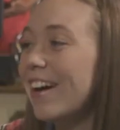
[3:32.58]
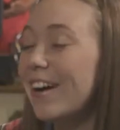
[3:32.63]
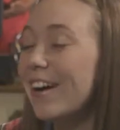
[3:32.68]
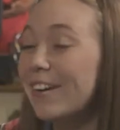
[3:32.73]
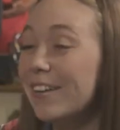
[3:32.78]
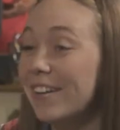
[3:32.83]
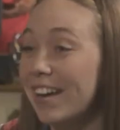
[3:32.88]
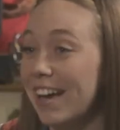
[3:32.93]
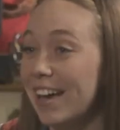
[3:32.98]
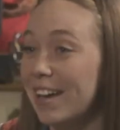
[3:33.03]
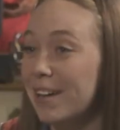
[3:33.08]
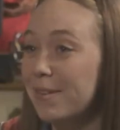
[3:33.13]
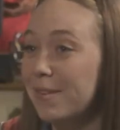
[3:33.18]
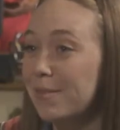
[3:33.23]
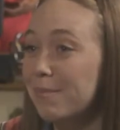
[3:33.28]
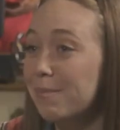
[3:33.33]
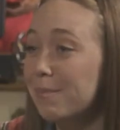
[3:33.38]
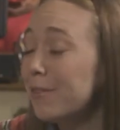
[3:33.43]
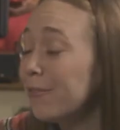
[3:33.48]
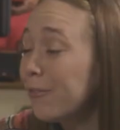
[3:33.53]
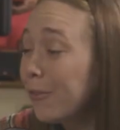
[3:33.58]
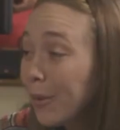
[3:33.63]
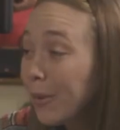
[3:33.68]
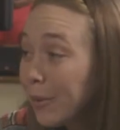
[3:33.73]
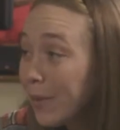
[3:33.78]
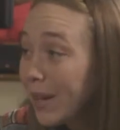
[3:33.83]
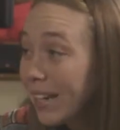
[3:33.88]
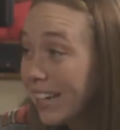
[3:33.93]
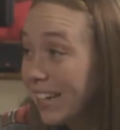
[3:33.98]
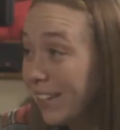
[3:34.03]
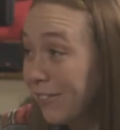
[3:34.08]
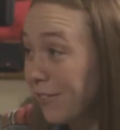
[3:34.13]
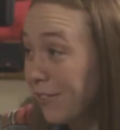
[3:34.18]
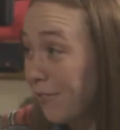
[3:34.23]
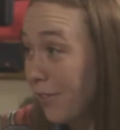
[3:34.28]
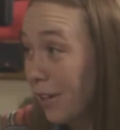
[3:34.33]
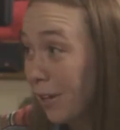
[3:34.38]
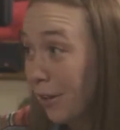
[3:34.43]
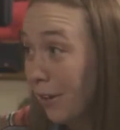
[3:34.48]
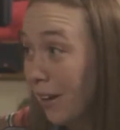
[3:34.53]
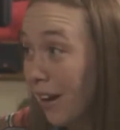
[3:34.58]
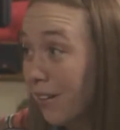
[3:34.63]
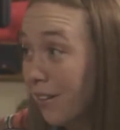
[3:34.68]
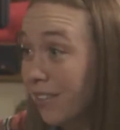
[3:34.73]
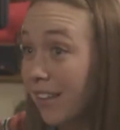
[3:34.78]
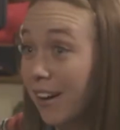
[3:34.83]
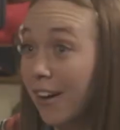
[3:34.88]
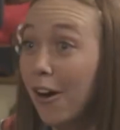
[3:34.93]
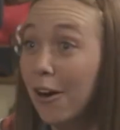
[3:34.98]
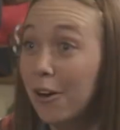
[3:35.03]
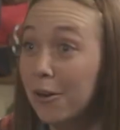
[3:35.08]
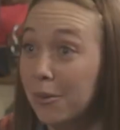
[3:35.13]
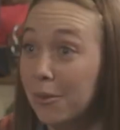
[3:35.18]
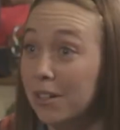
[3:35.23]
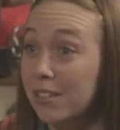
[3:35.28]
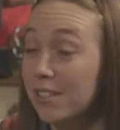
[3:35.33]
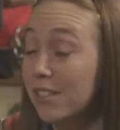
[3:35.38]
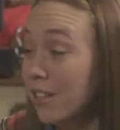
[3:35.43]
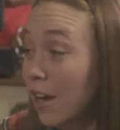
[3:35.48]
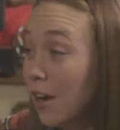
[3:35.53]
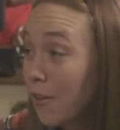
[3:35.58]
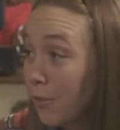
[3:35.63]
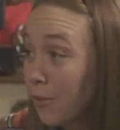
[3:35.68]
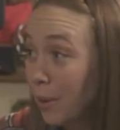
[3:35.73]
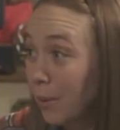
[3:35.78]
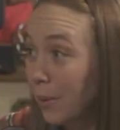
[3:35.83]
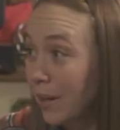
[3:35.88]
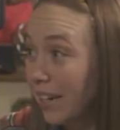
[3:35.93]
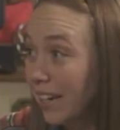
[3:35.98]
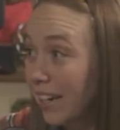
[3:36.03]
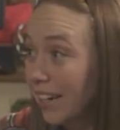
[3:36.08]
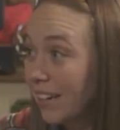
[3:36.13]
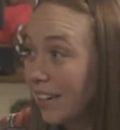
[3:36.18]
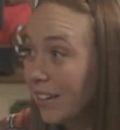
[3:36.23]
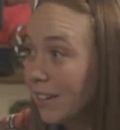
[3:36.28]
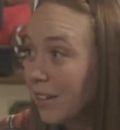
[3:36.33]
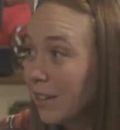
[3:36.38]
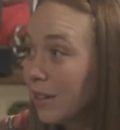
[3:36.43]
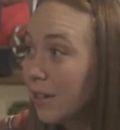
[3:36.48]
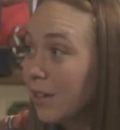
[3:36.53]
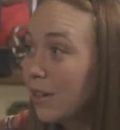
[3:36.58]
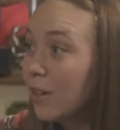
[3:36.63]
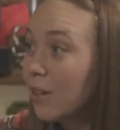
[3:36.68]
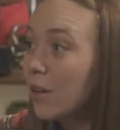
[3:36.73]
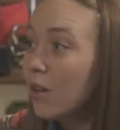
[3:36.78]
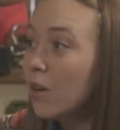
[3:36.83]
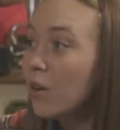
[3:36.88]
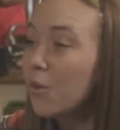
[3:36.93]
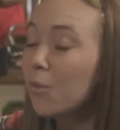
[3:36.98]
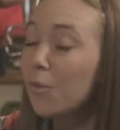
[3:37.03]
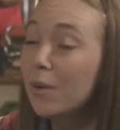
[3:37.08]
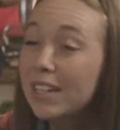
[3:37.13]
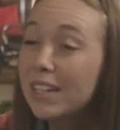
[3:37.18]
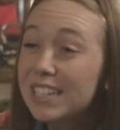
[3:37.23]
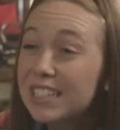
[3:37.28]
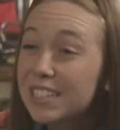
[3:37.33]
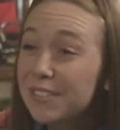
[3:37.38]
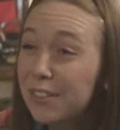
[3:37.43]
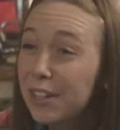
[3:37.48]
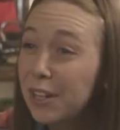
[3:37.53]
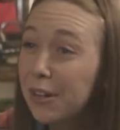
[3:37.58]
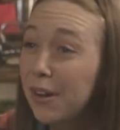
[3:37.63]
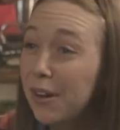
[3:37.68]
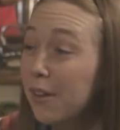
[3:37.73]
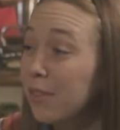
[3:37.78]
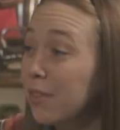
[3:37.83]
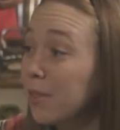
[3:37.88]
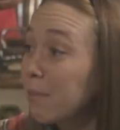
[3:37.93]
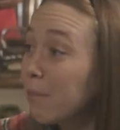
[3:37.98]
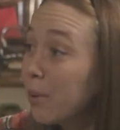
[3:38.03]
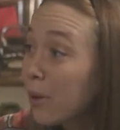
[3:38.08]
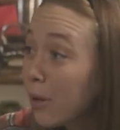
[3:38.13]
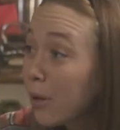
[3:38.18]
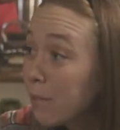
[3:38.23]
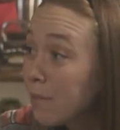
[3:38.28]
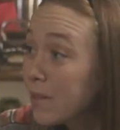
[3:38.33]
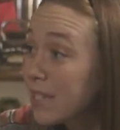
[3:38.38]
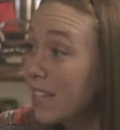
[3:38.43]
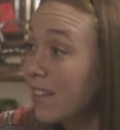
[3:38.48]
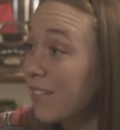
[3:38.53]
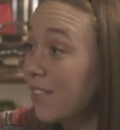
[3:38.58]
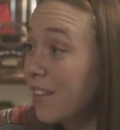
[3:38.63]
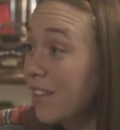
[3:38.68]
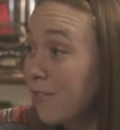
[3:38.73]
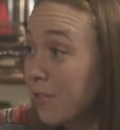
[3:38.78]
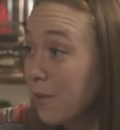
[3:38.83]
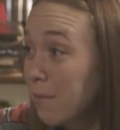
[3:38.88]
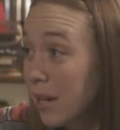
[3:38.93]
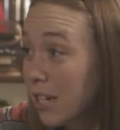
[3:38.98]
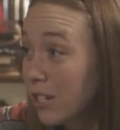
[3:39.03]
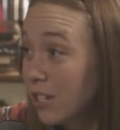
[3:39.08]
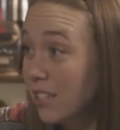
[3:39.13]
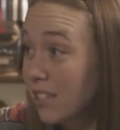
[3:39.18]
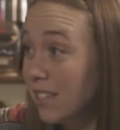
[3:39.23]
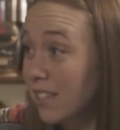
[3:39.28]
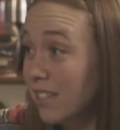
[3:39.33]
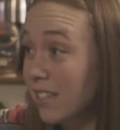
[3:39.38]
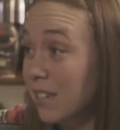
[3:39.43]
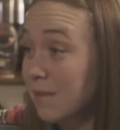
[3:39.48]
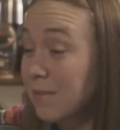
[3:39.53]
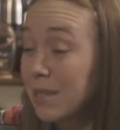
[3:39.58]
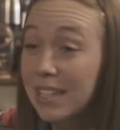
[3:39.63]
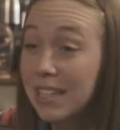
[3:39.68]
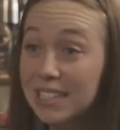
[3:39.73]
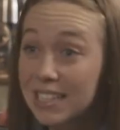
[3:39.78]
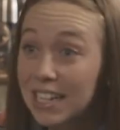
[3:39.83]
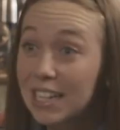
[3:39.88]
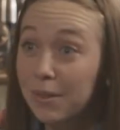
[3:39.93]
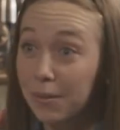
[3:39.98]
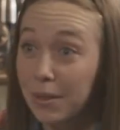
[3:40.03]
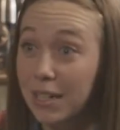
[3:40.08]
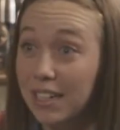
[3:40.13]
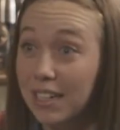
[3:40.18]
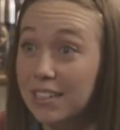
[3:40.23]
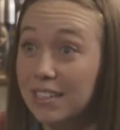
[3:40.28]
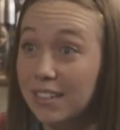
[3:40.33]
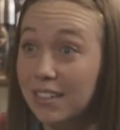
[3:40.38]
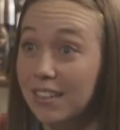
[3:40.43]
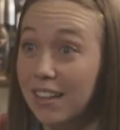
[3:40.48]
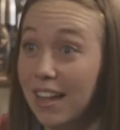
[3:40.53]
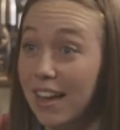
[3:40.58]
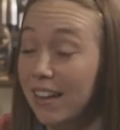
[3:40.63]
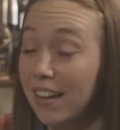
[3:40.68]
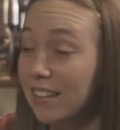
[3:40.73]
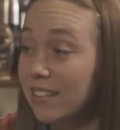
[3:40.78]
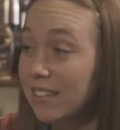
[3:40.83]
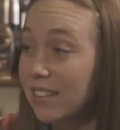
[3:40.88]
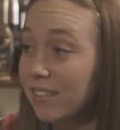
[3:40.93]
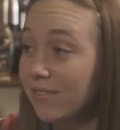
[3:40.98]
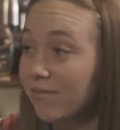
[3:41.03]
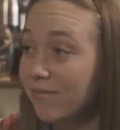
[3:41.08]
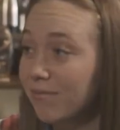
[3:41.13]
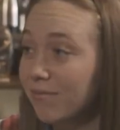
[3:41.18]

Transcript: Okay, before we can even figure out the hardware and software we need, we need to figure out the purpose of the information system and the data we need to collect.